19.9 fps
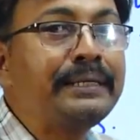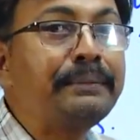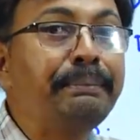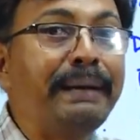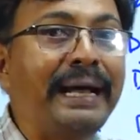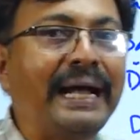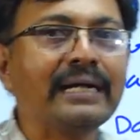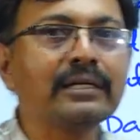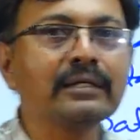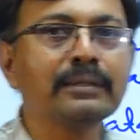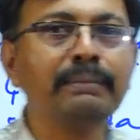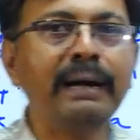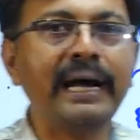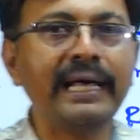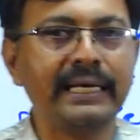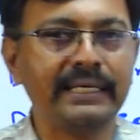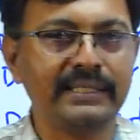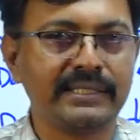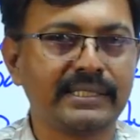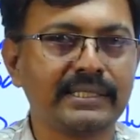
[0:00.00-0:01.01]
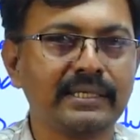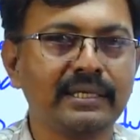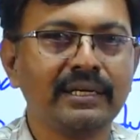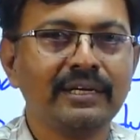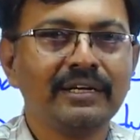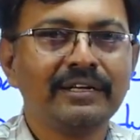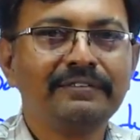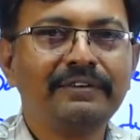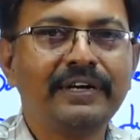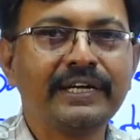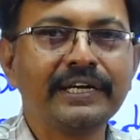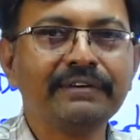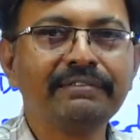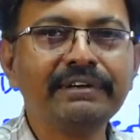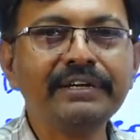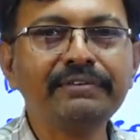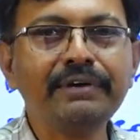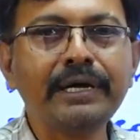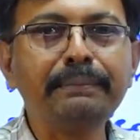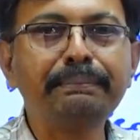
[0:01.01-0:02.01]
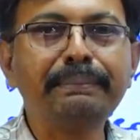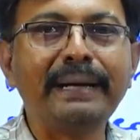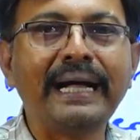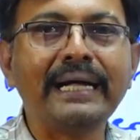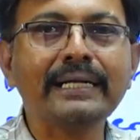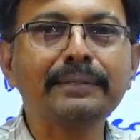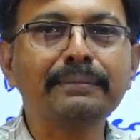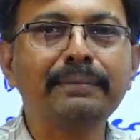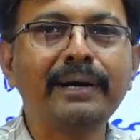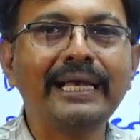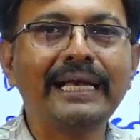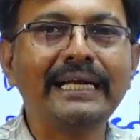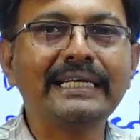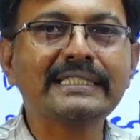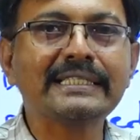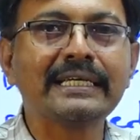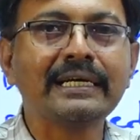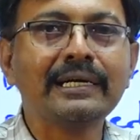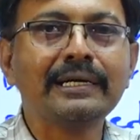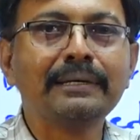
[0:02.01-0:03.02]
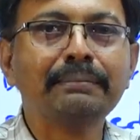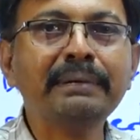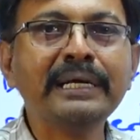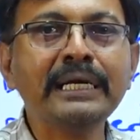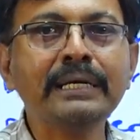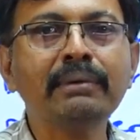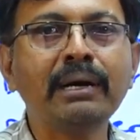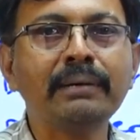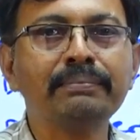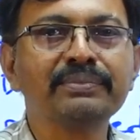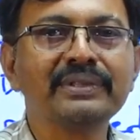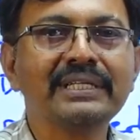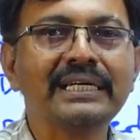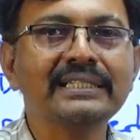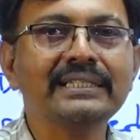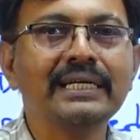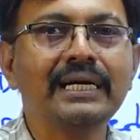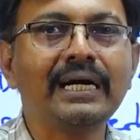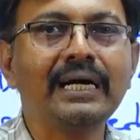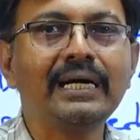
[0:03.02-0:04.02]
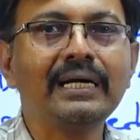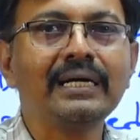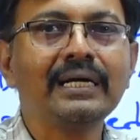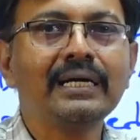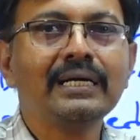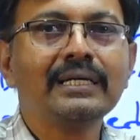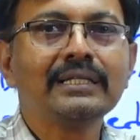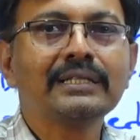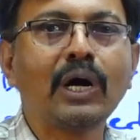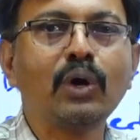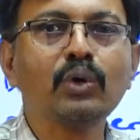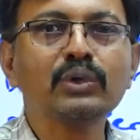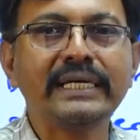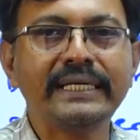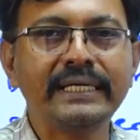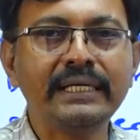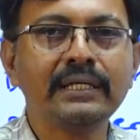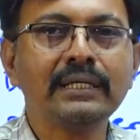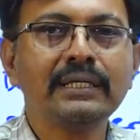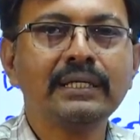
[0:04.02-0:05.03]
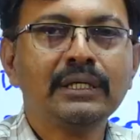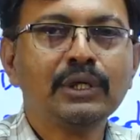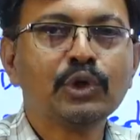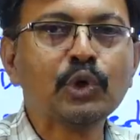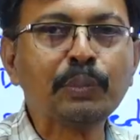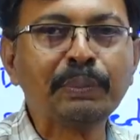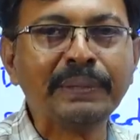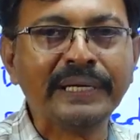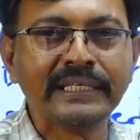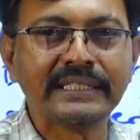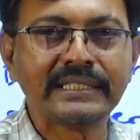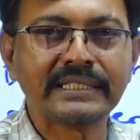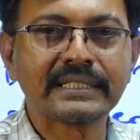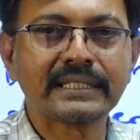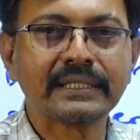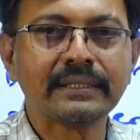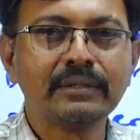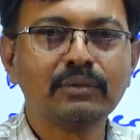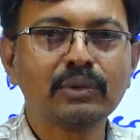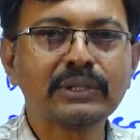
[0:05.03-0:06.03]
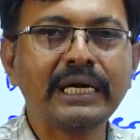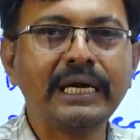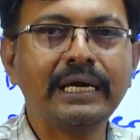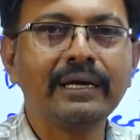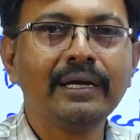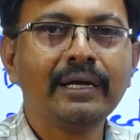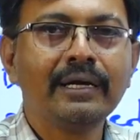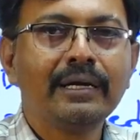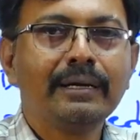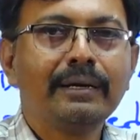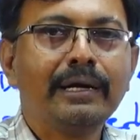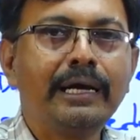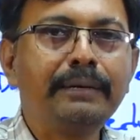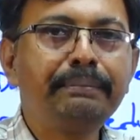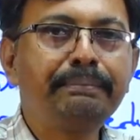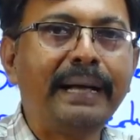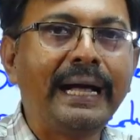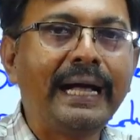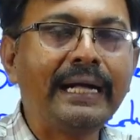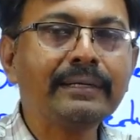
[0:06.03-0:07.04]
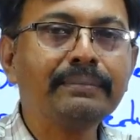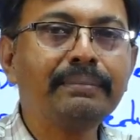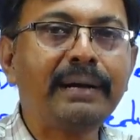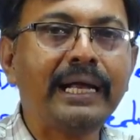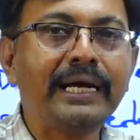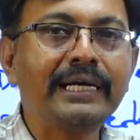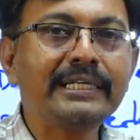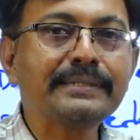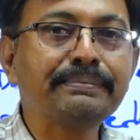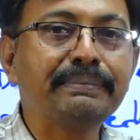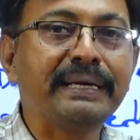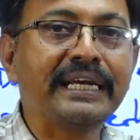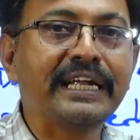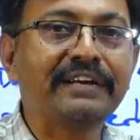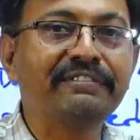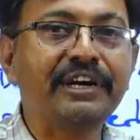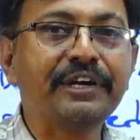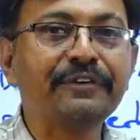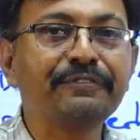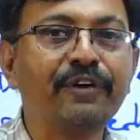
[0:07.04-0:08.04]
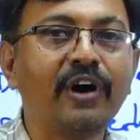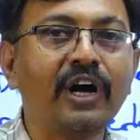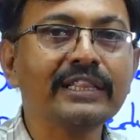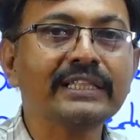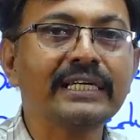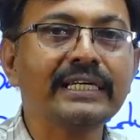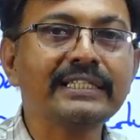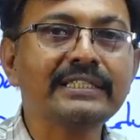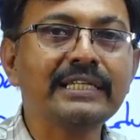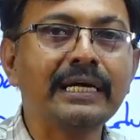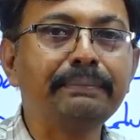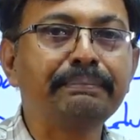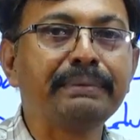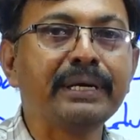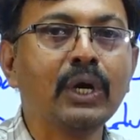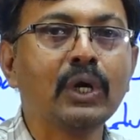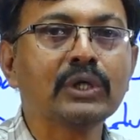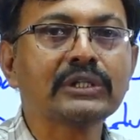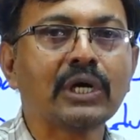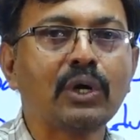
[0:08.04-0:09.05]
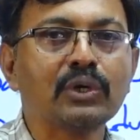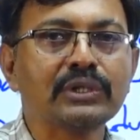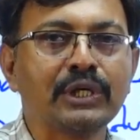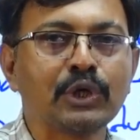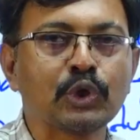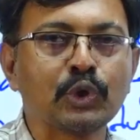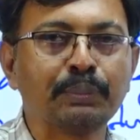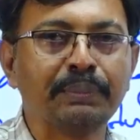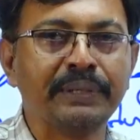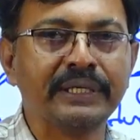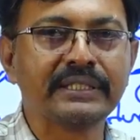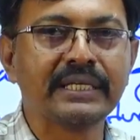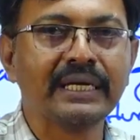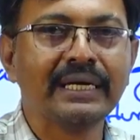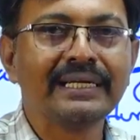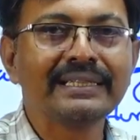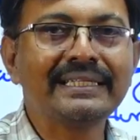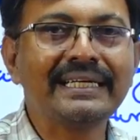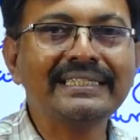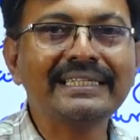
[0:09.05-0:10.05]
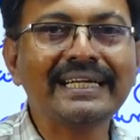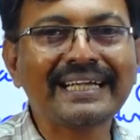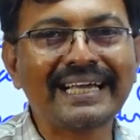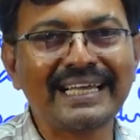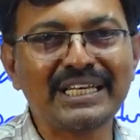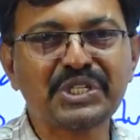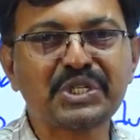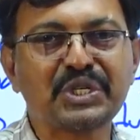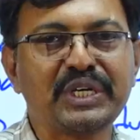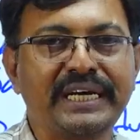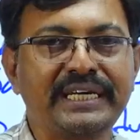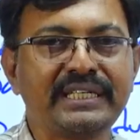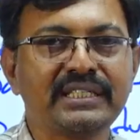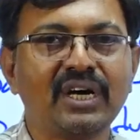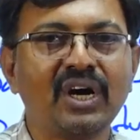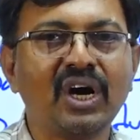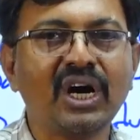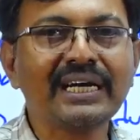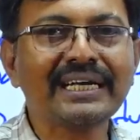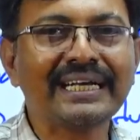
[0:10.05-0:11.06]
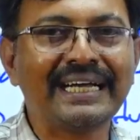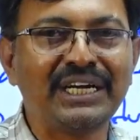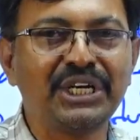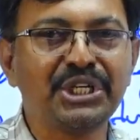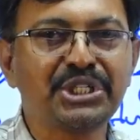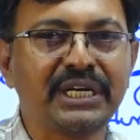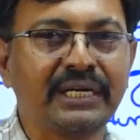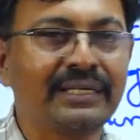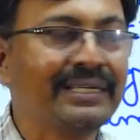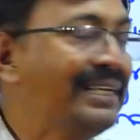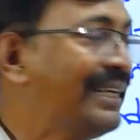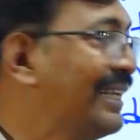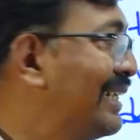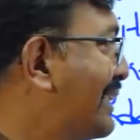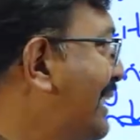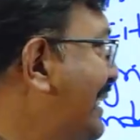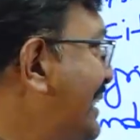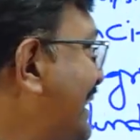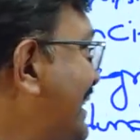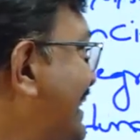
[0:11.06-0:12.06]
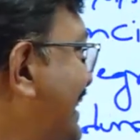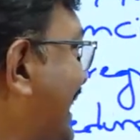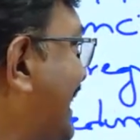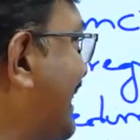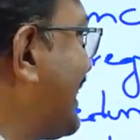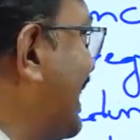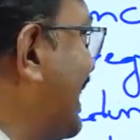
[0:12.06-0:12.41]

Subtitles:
In bank balance, for everyone bank balance minimum, that is a 1000 rupees. Okay, and bank balance may never fall, that is a below 1000 rupees. That is a constraint or condition. That is a check